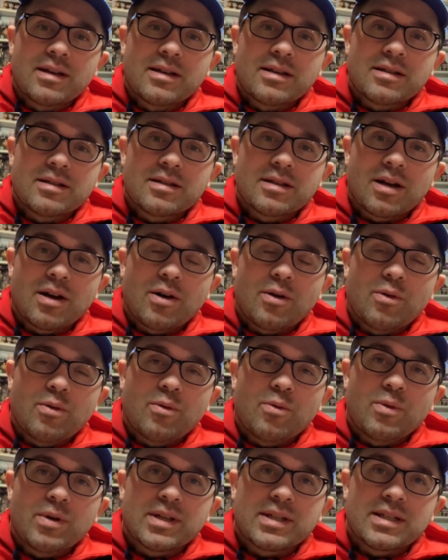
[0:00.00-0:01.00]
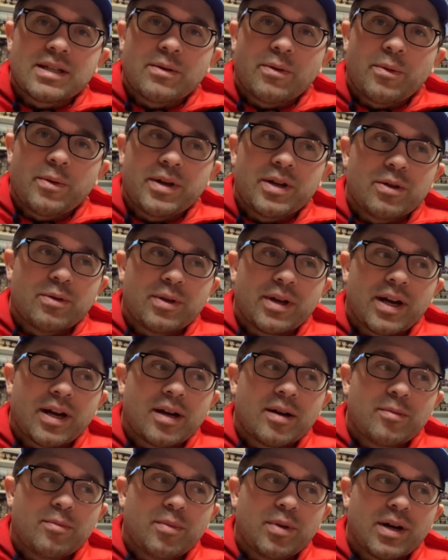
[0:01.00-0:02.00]
So we'll see what we do
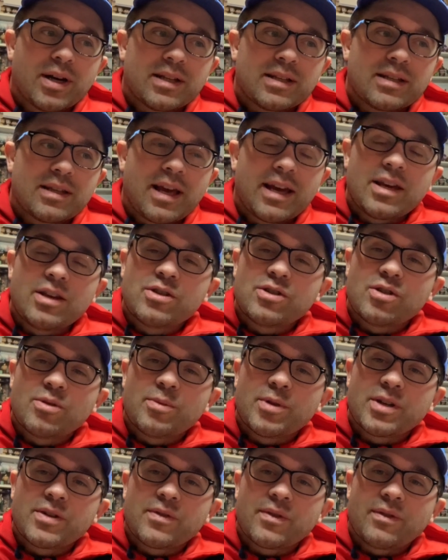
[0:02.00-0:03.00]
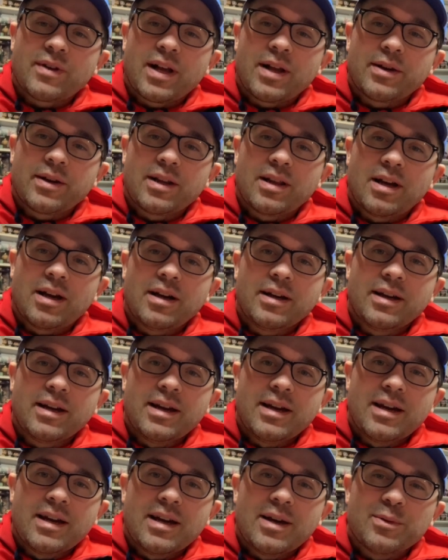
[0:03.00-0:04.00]
there. But thank you so much for following along.
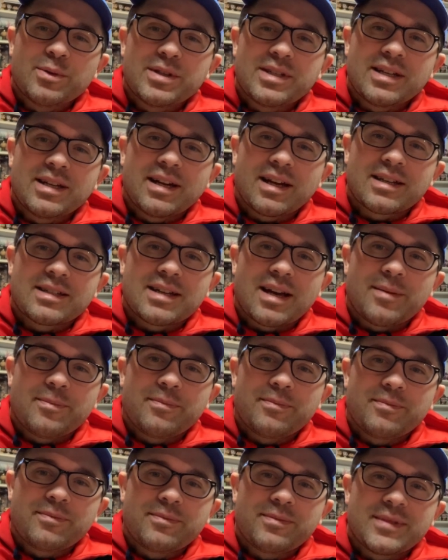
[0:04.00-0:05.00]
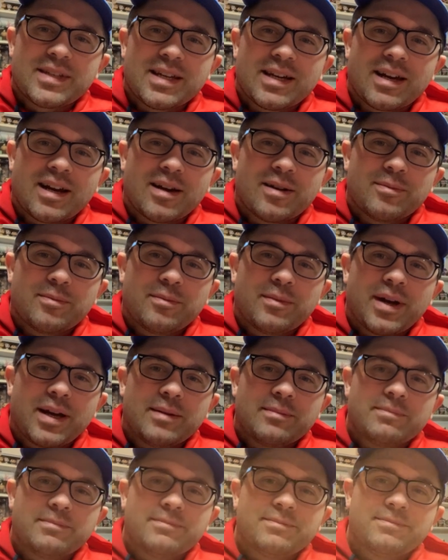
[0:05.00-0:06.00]
We'll see you next time. Take care.
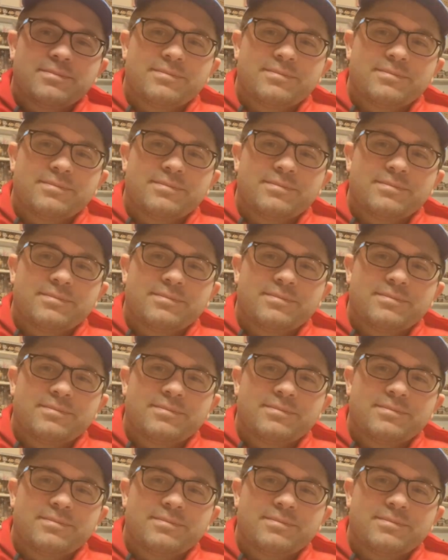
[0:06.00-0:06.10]
Bye.